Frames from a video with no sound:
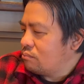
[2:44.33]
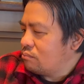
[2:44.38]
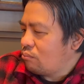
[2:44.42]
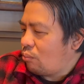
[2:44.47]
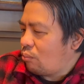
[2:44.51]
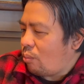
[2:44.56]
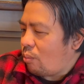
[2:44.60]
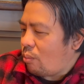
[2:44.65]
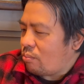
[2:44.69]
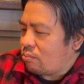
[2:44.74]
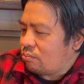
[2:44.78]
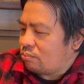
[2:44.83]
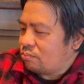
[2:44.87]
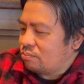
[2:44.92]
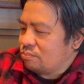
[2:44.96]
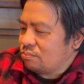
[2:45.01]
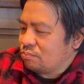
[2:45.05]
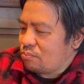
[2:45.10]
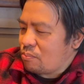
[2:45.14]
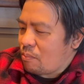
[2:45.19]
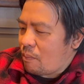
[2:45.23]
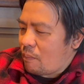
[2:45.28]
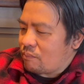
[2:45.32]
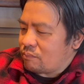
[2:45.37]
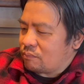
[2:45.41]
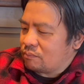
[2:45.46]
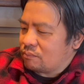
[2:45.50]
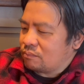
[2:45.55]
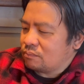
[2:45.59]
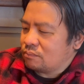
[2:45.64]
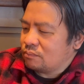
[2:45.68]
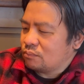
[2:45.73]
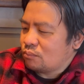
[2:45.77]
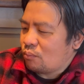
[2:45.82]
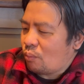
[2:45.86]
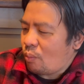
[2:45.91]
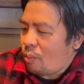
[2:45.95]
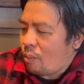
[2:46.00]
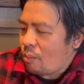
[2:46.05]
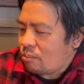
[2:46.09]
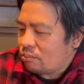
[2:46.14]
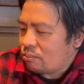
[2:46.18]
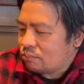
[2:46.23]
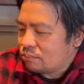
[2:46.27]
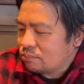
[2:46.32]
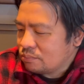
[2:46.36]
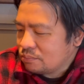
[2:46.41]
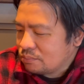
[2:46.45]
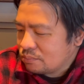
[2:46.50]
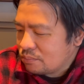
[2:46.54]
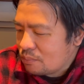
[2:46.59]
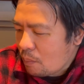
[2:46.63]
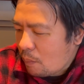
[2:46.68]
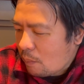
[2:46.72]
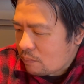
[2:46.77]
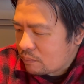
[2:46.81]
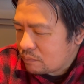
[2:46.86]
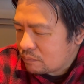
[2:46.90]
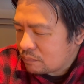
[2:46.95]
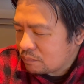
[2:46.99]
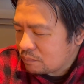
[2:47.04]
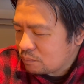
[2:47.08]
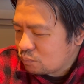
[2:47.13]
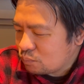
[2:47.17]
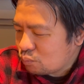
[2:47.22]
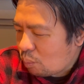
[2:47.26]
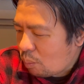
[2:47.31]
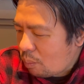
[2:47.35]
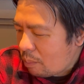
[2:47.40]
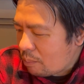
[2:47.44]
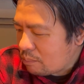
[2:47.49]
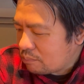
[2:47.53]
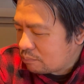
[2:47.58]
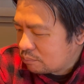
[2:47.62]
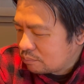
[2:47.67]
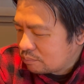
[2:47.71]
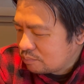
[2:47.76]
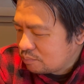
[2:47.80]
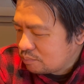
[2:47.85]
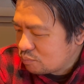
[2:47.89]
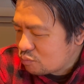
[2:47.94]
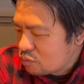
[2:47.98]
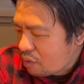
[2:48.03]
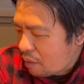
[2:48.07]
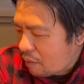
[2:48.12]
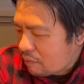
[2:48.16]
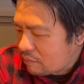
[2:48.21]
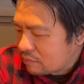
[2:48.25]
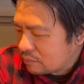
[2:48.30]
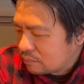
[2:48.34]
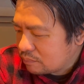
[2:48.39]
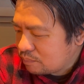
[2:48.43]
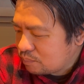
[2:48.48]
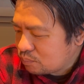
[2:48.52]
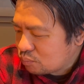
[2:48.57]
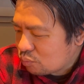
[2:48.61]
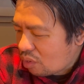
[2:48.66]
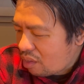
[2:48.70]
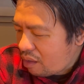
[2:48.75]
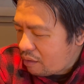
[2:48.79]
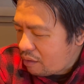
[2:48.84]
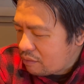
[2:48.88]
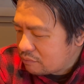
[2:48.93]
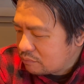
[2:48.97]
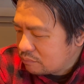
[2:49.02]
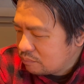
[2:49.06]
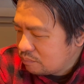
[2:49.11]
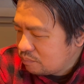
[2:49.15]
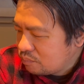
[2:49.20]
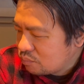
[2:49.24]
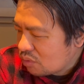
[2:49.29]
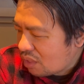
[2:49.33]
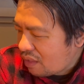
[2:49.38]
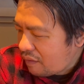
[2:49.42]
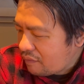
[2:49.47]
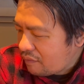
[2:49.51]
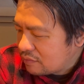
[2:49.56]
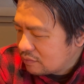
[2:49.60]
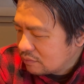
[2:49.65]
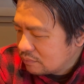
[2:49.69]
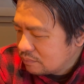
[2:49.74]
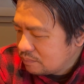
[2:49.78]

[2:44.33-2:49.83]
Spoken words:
akong mabait, loving, sweet, and super generous na